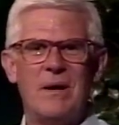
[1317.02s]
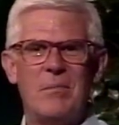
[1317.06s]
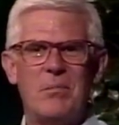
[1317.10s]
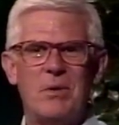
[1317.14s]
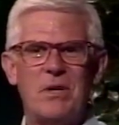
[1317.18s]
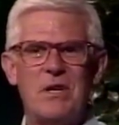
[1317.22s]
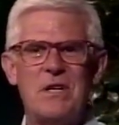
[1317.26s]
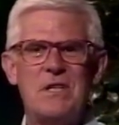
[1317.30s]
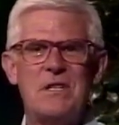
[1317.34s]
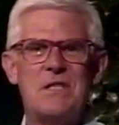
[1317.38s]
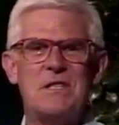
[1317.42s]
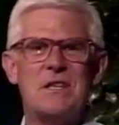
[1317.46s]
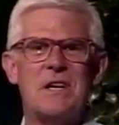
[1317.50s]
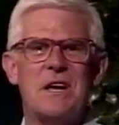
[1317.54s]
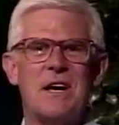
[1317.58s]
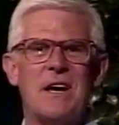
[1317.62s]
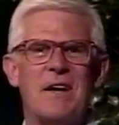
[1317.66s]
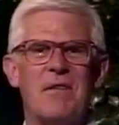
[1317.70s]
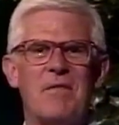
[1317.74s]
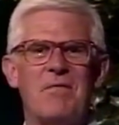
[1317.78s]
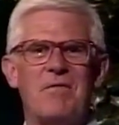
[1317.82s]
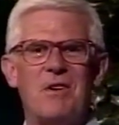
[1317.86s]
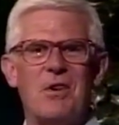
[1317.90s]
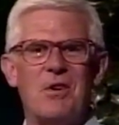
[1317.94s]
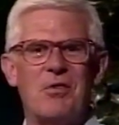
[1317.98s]
please
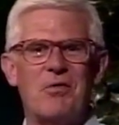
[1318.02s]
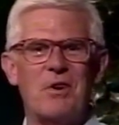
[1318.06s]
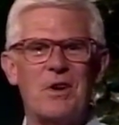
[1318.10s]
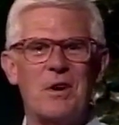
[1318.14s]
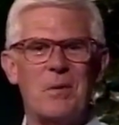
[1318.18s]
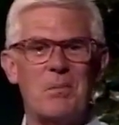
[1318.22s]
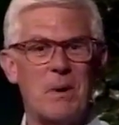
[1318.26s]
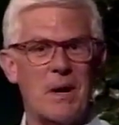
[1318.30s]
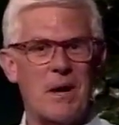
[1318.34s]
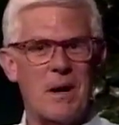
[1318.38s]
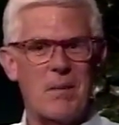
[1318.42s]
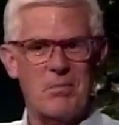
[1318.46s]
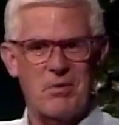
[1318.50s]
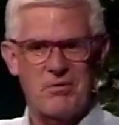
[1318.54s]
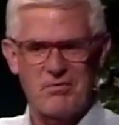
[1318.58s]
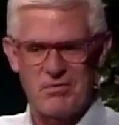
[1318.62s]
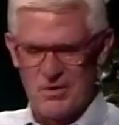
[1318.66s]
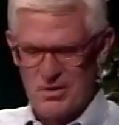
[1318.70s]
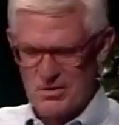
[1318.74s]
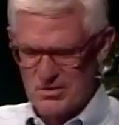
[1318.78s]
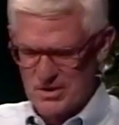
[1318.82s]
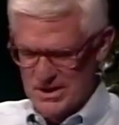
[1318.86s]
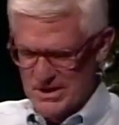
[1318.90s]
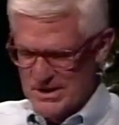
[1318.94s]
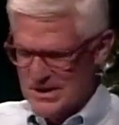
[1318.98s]
uh, feel free to pick up the
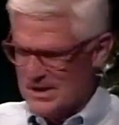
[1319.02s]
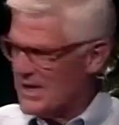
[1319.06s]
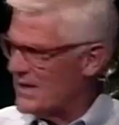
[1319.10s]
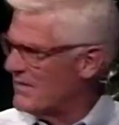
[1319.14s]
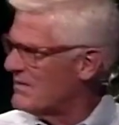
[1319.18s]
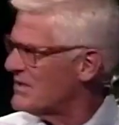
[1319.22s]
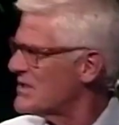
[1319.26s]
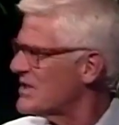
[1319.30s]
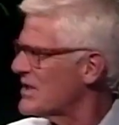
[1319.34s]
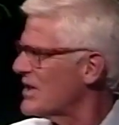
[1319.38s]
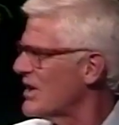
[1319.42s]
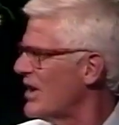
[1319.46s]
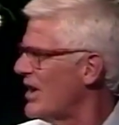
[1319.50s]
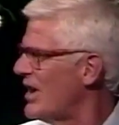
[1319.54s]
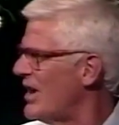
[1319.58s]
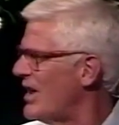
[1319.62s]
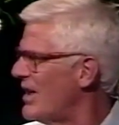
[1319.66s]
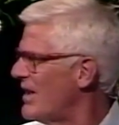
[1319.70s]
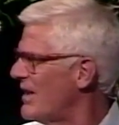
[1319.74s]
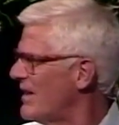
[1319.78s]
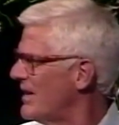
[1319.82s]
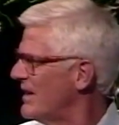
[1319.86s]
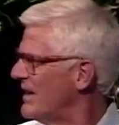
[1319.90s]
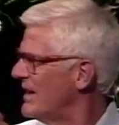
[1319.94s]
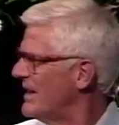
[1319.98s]
phone and give us a
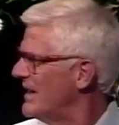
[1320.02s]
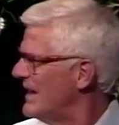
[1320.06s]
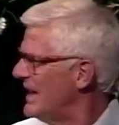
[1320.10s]
call.